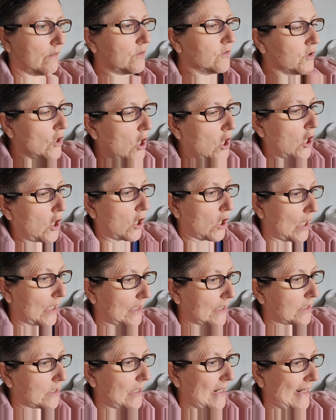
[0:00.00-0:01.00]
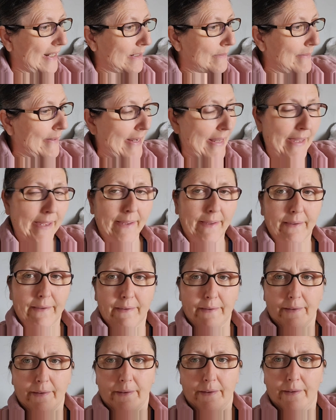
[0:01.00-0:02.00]
No, I'll let you out in a minute.
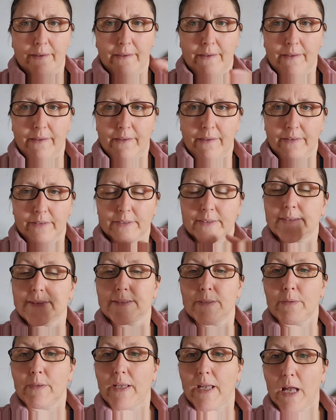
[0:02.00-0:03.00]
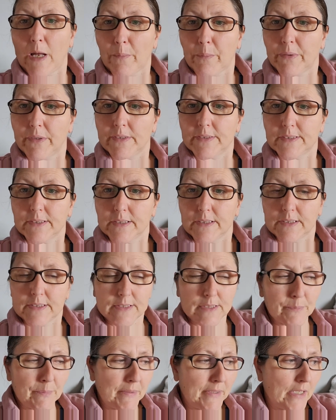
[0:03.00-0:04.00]
He's in cat prison because
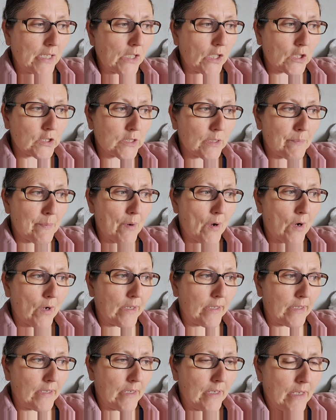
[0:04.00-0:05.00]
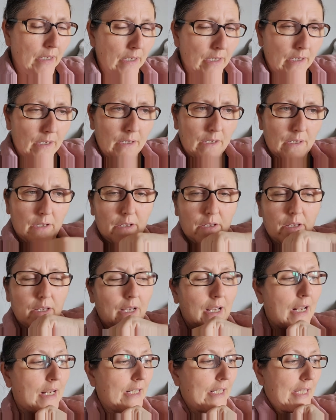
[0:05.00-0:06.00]
he's been a naughty boy.
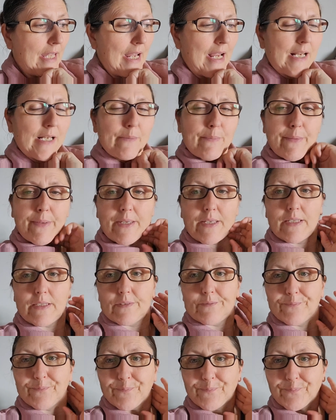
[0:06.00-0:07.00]
I'll let you out in a bit.